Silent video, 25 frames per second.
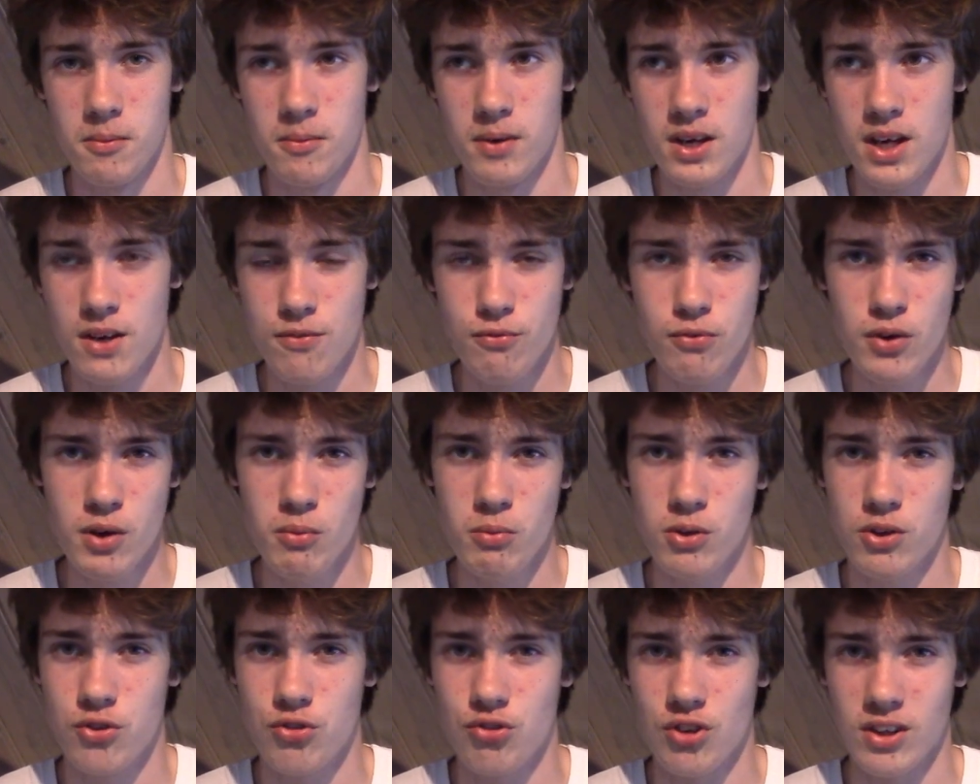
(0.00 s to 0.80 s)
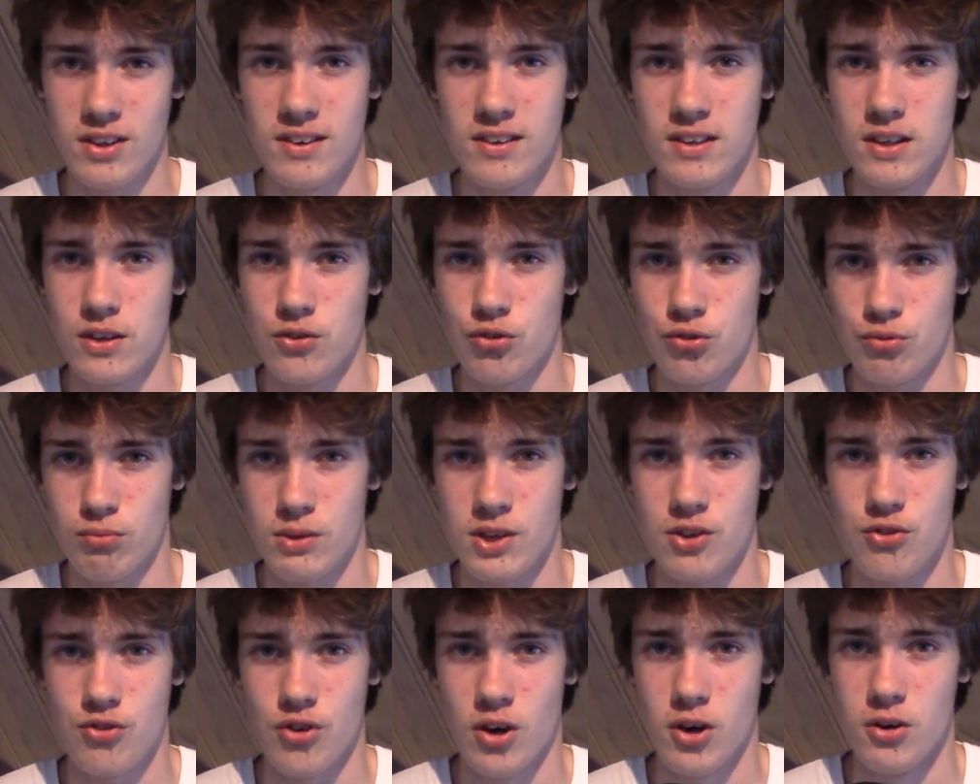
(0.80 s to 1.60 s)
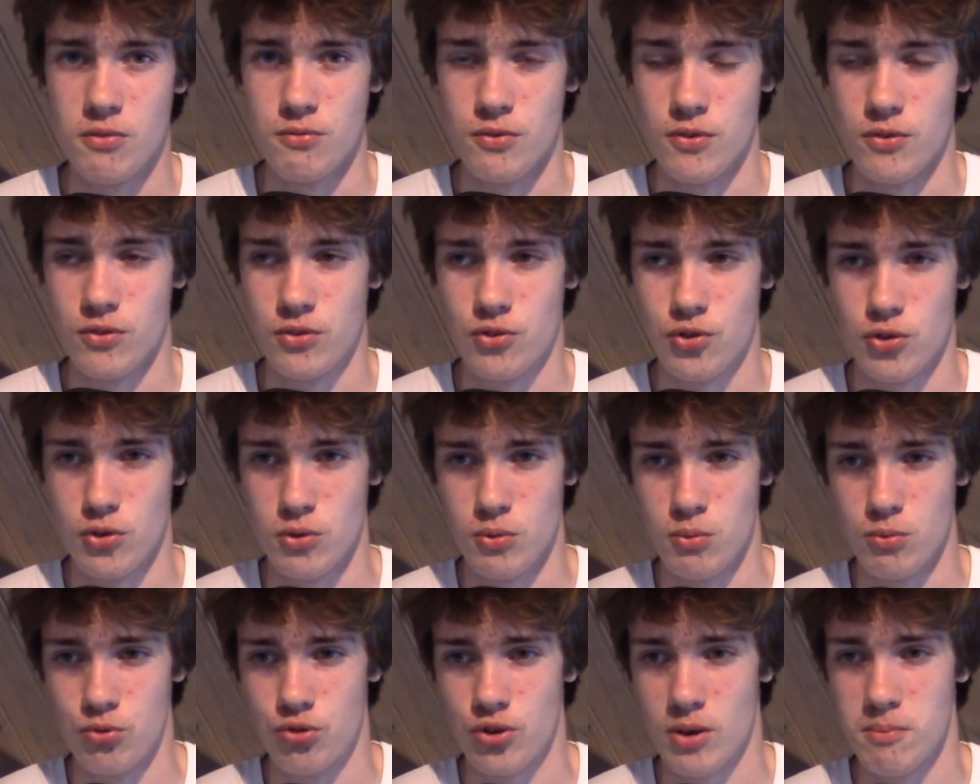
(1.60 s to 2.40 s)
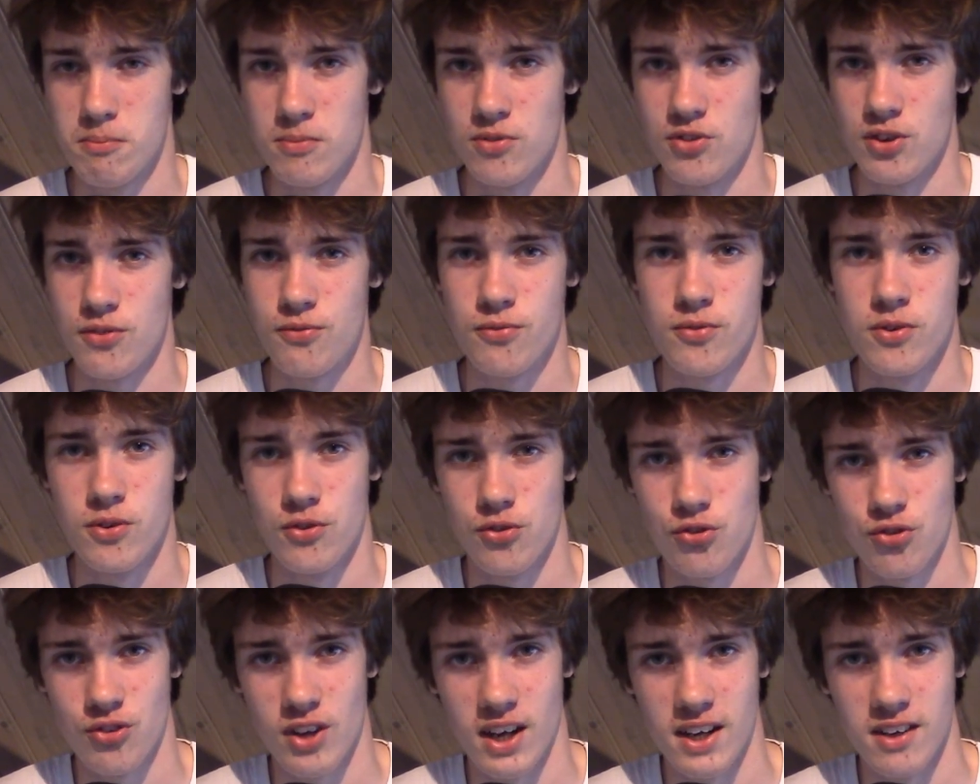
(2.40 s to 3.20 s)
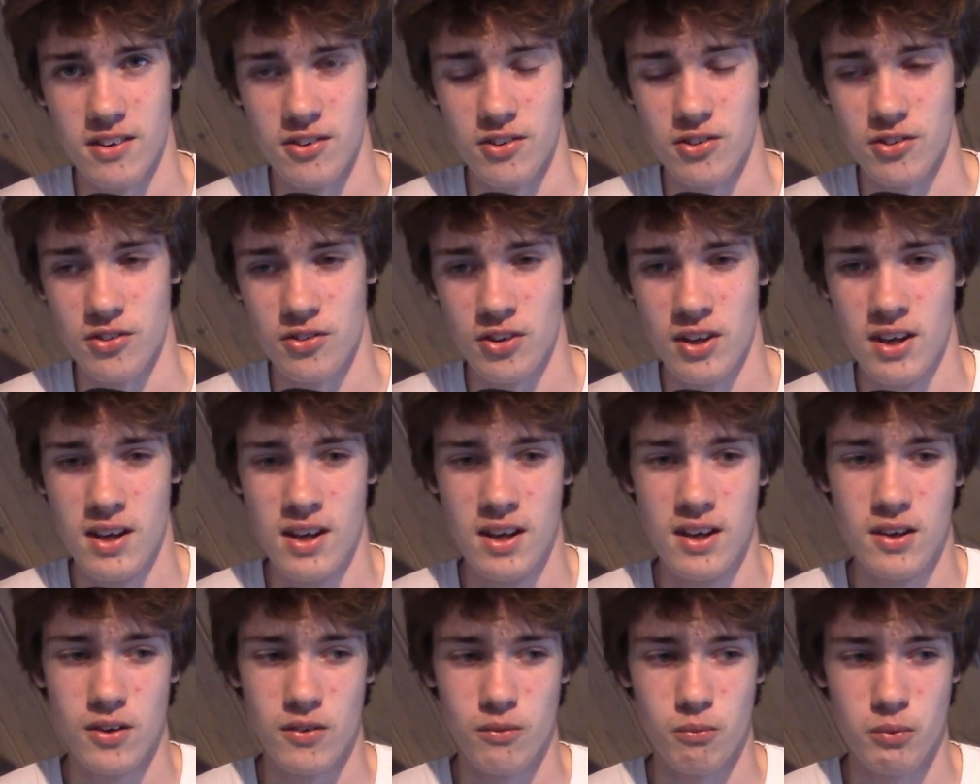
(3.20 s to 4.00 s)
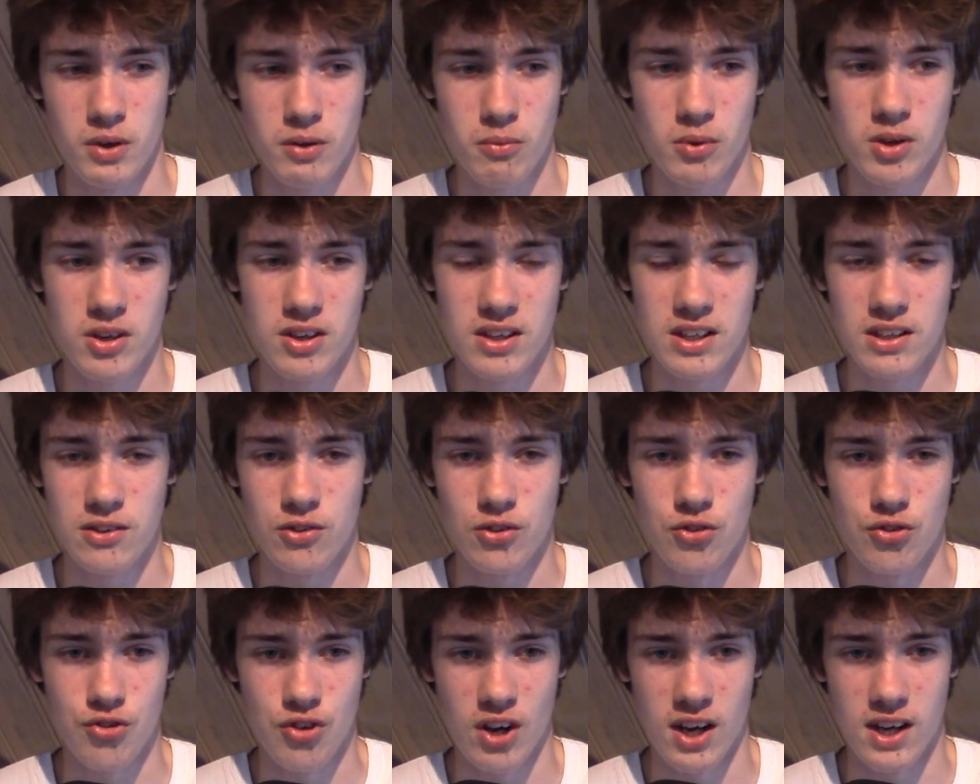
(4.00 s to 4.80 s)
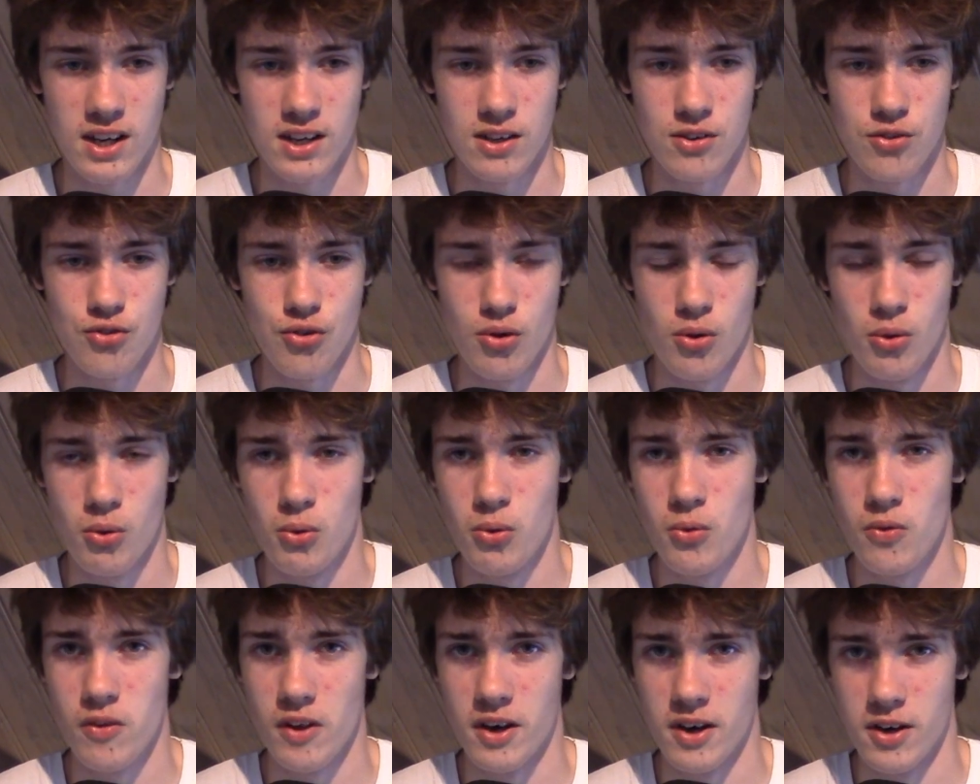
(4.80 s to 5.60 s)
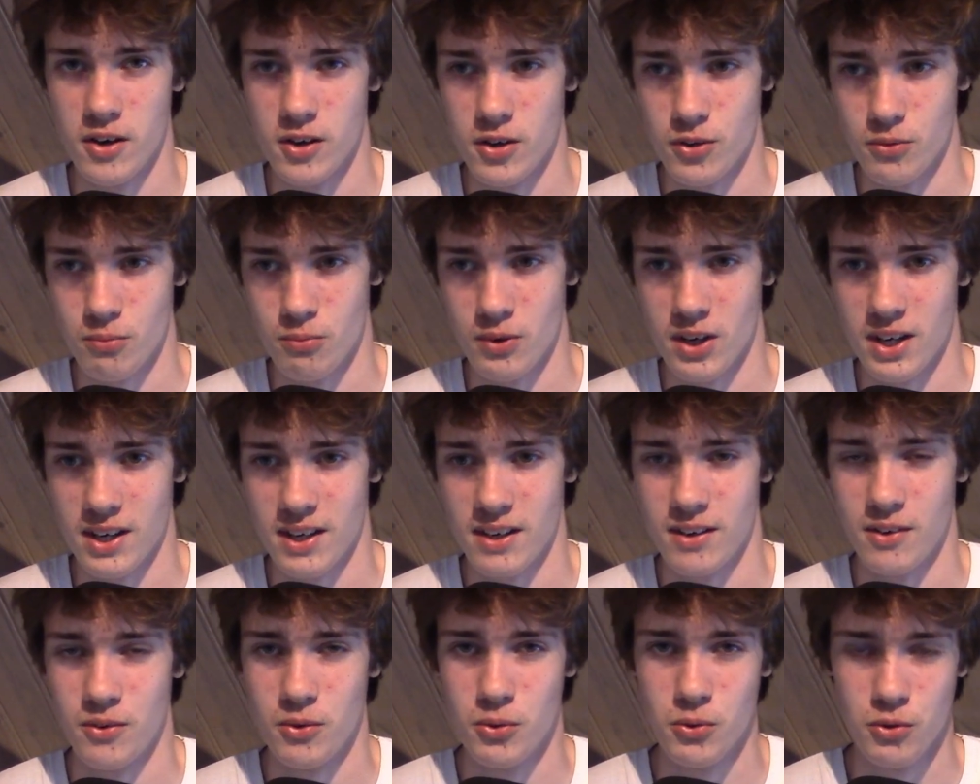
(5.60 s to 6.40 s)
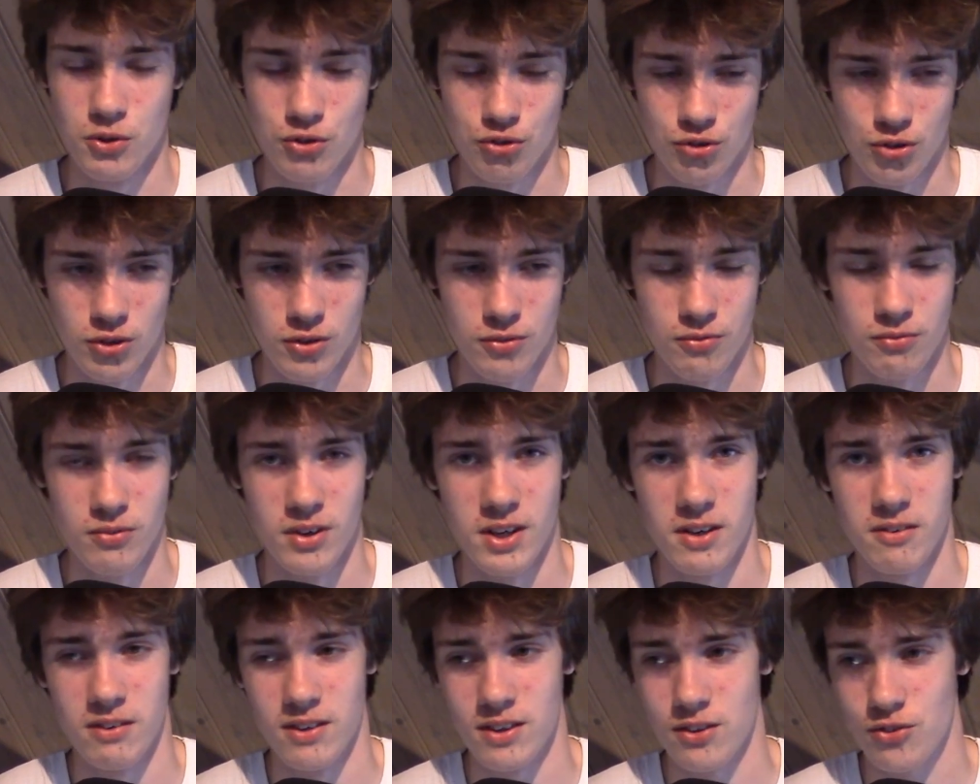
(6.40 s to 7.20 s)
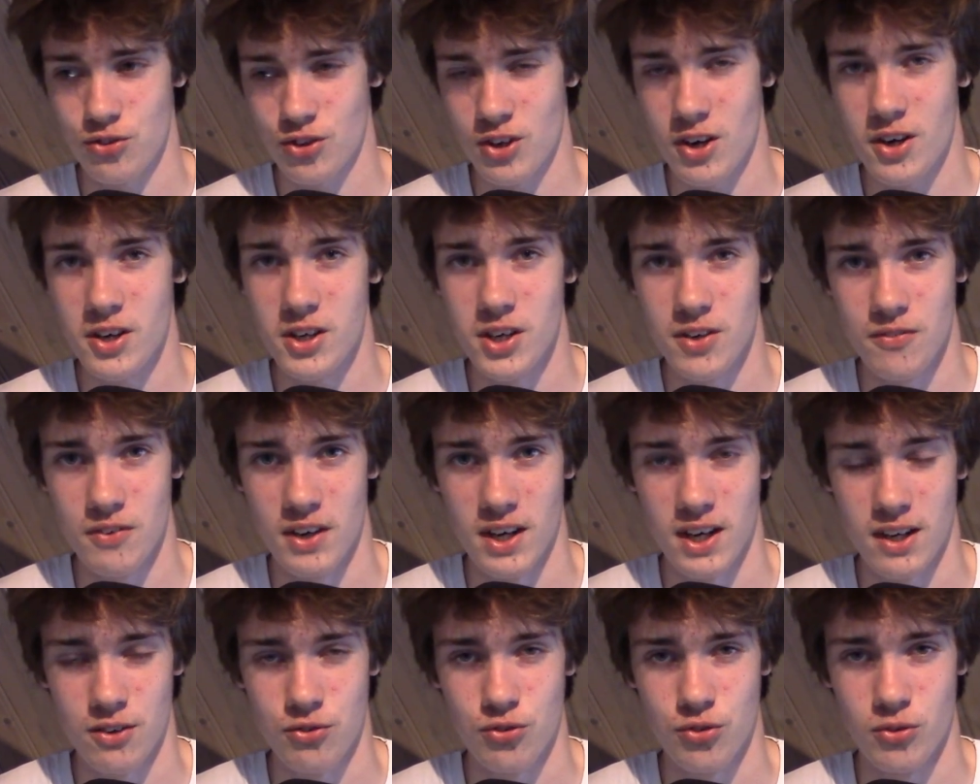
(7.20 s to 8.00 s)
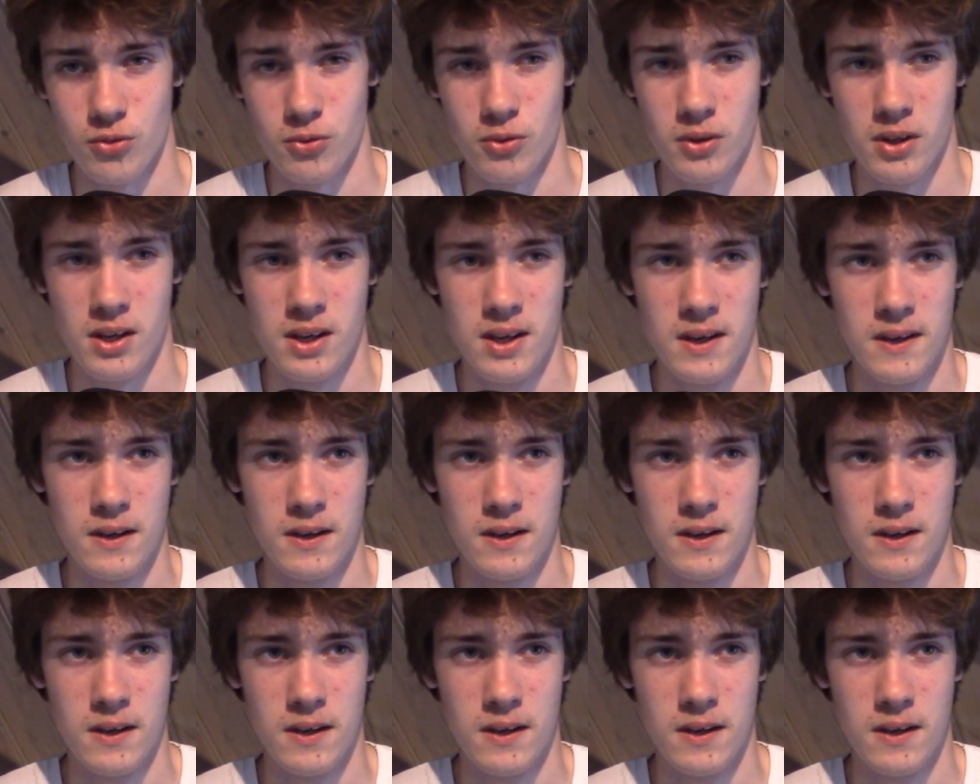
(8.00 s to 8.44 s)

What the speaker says: If we would suddenly switch over to some different standard, we would need to change all the hardware and all the software, and that's kind of a hassle.